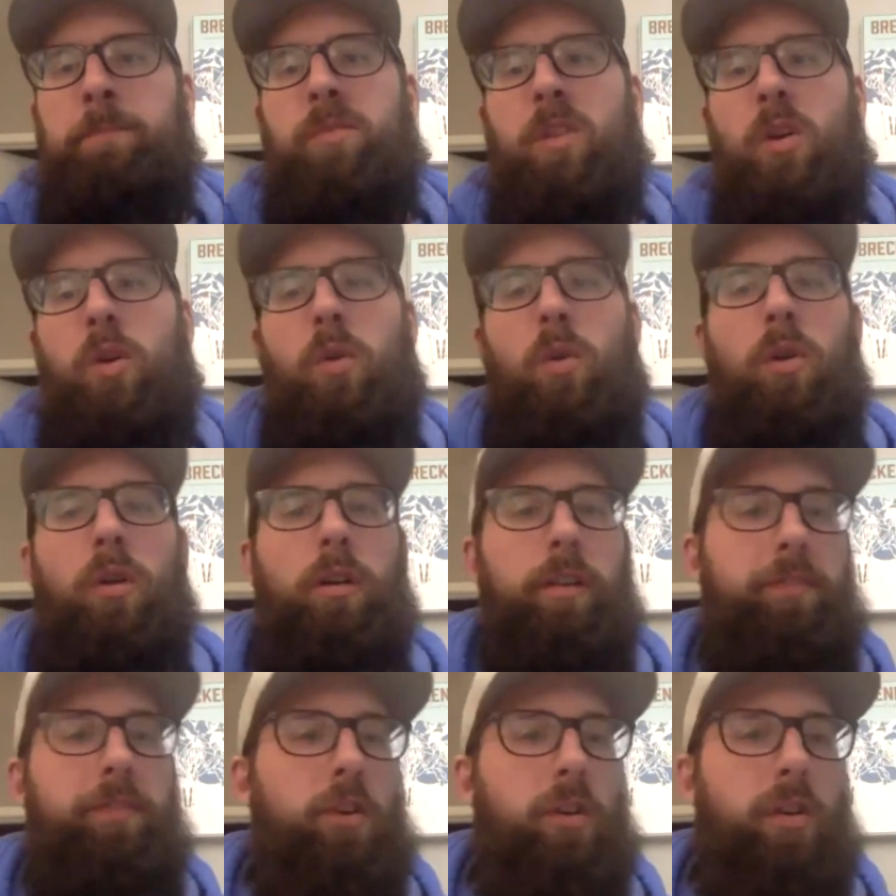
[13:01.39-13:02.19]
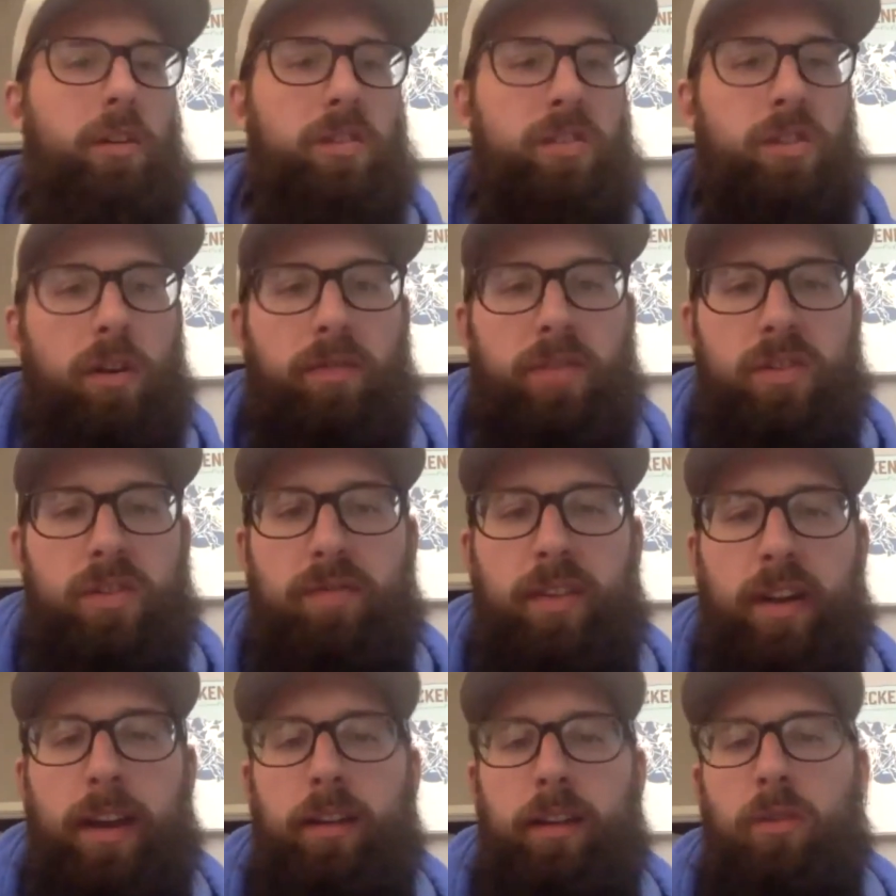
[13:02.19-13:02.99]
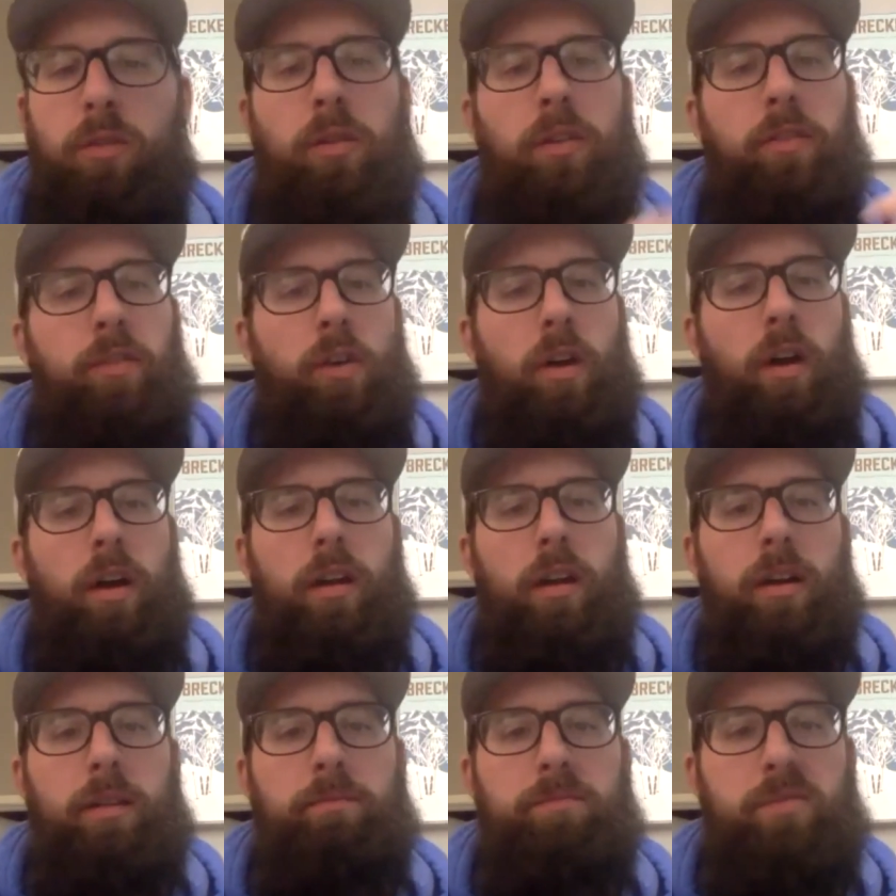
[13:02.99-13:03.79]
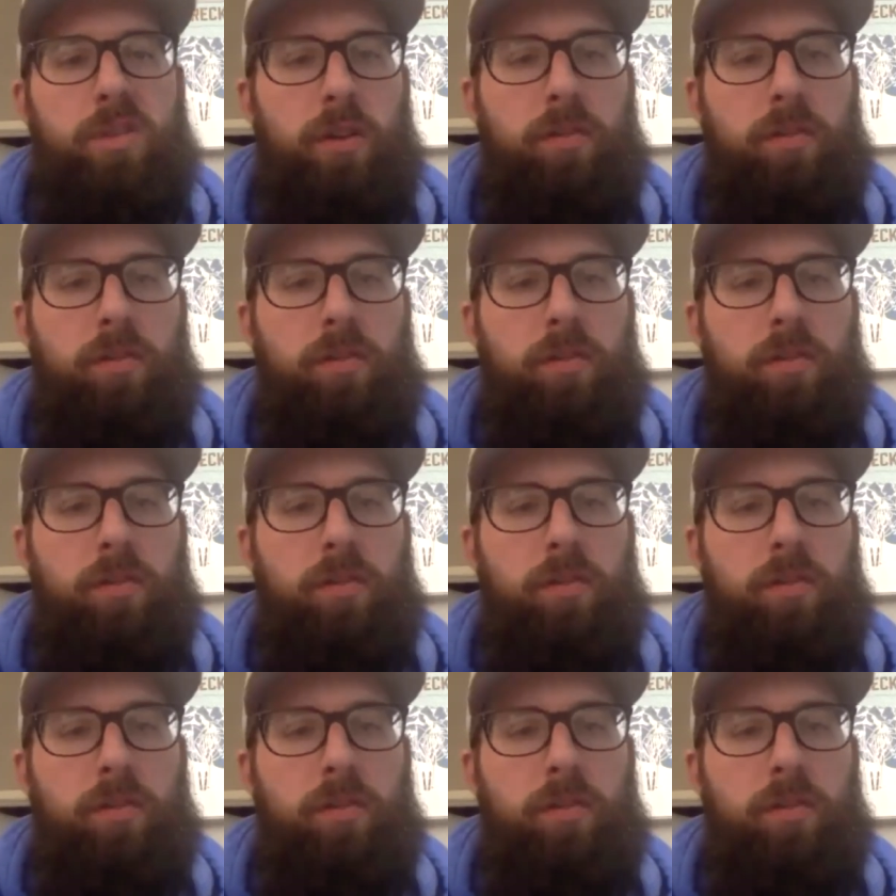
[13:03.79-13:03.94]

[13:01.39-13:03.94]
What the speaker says: Or if you're at a service event, or if you're on a service